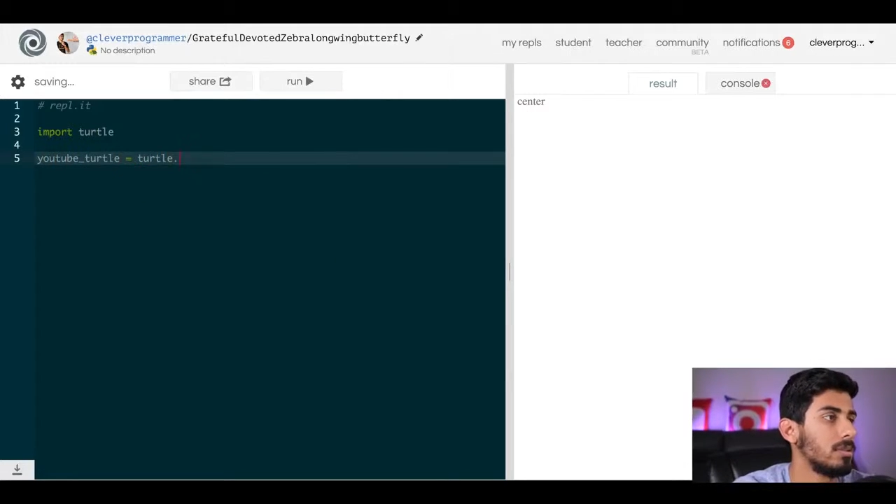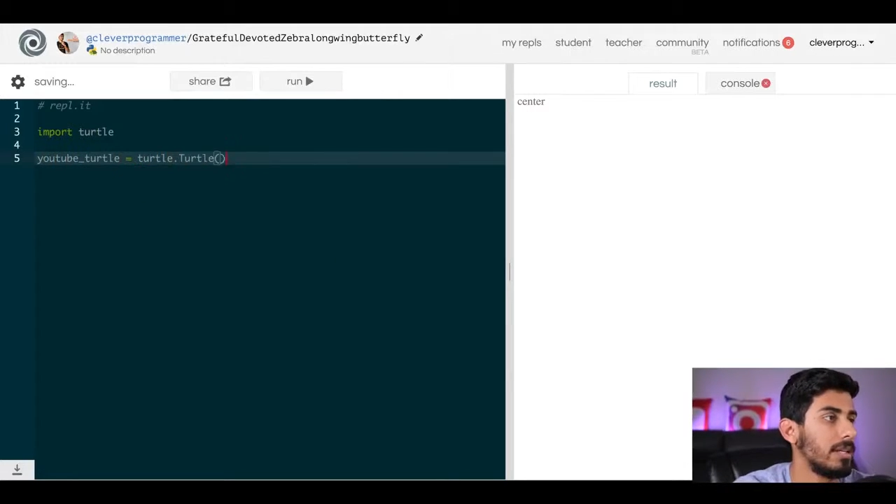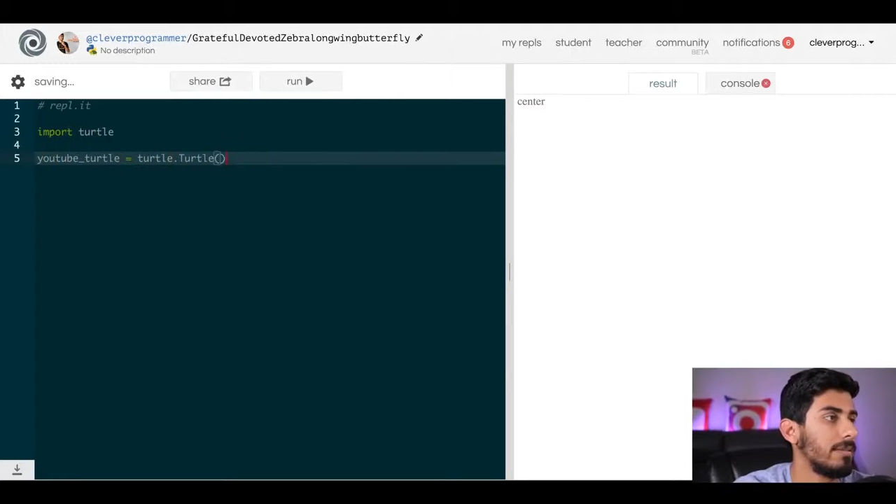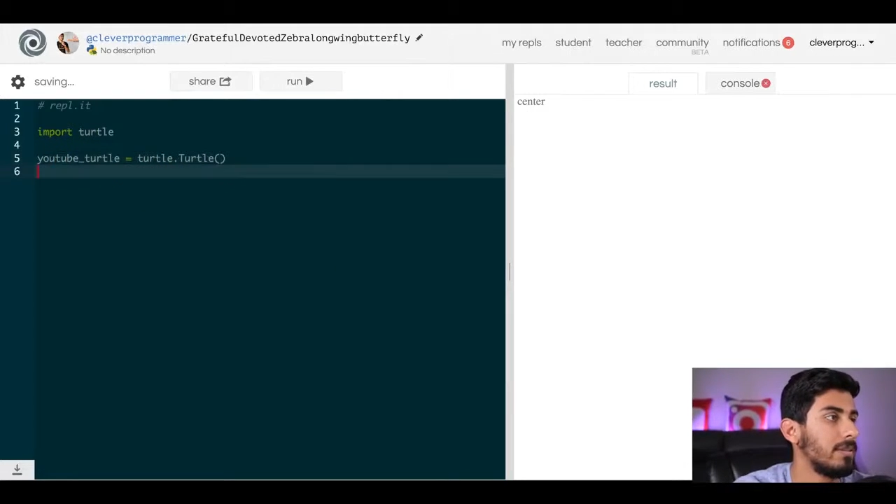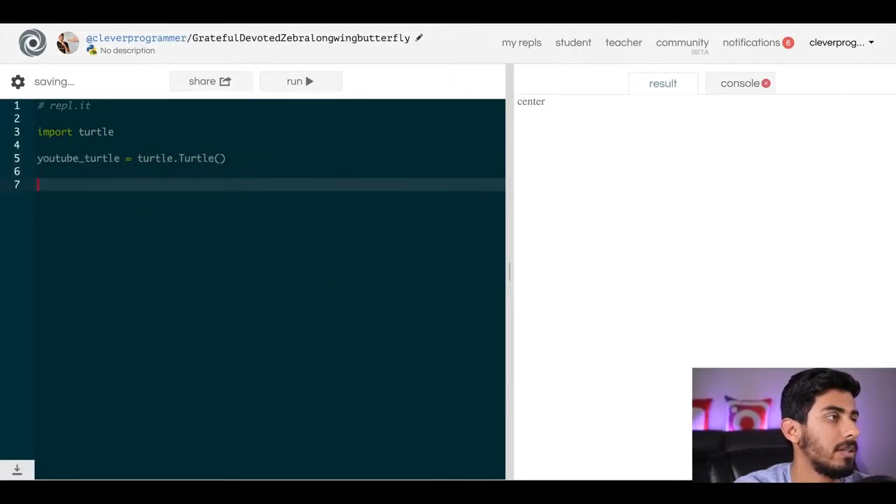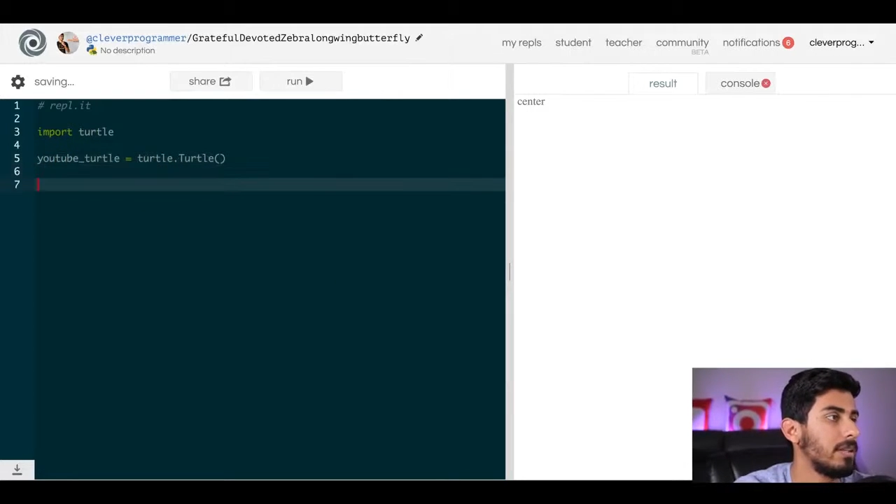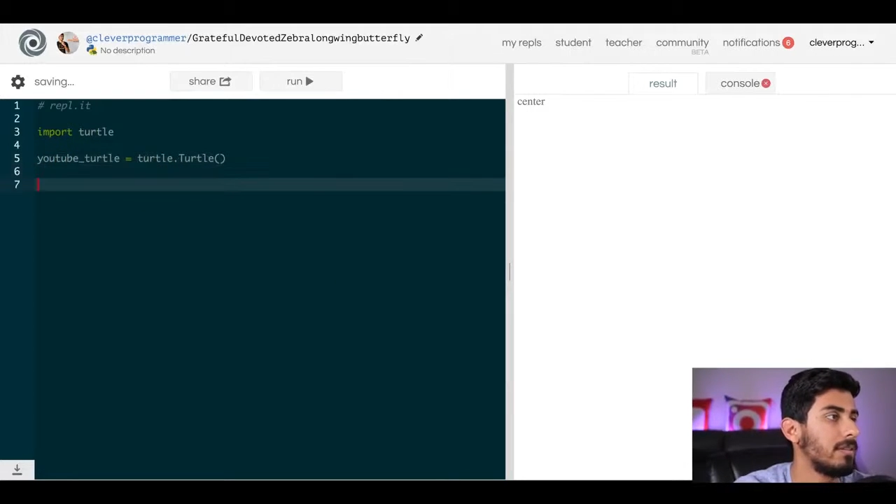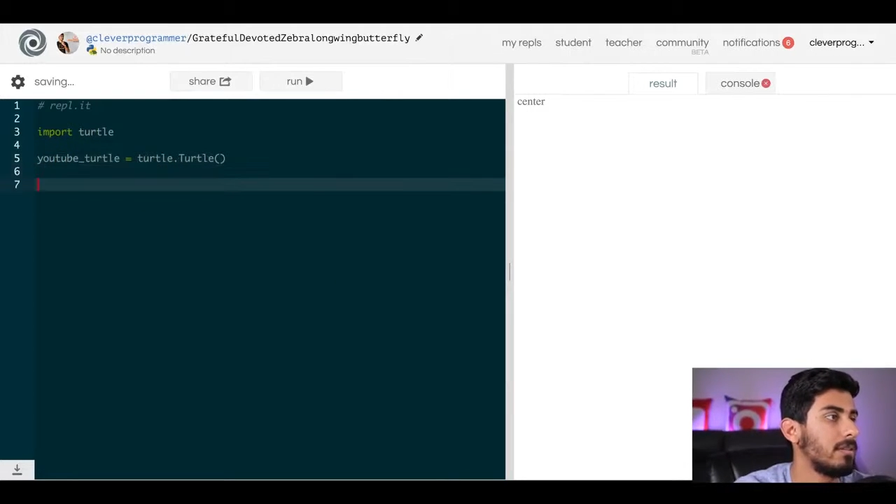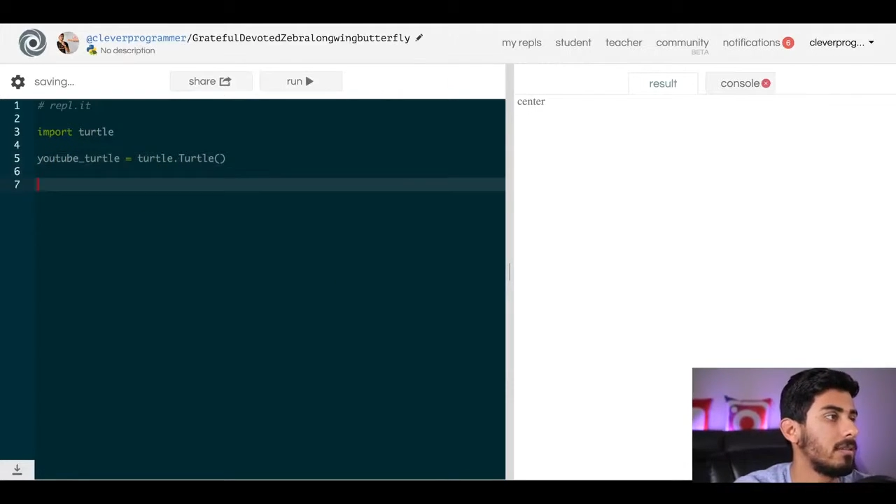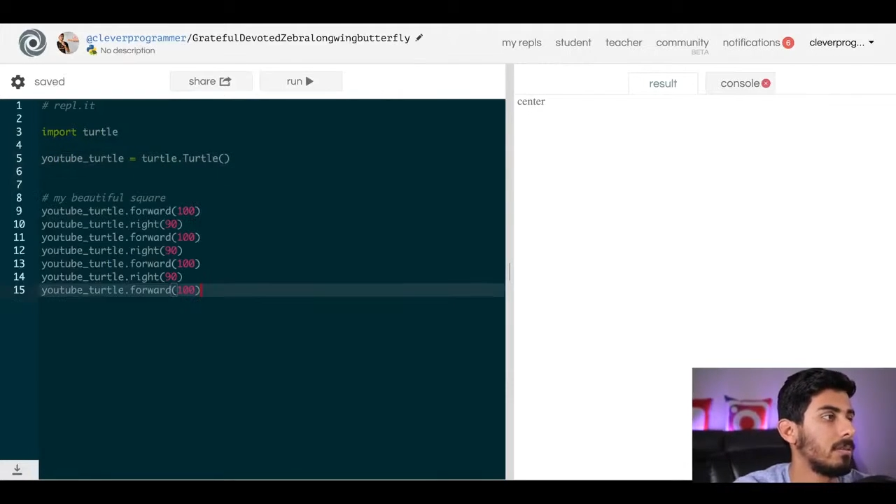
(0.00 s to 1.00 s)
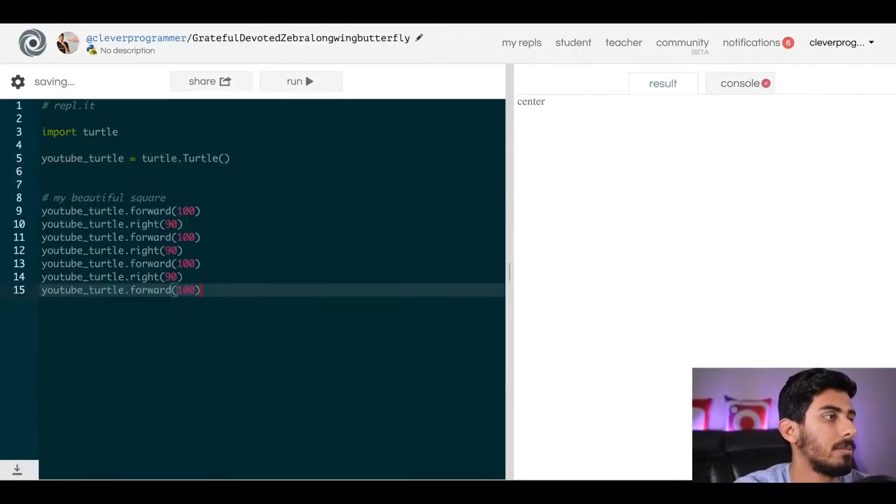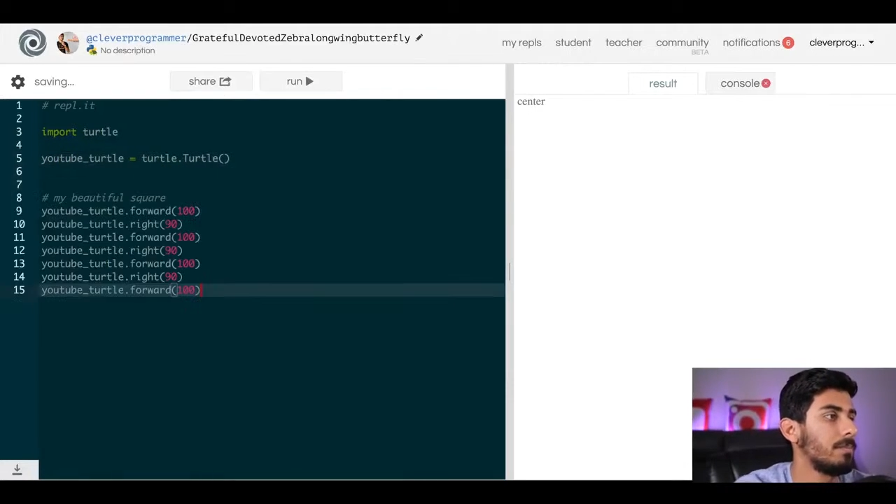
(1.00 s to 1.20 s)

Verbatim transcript: we have this.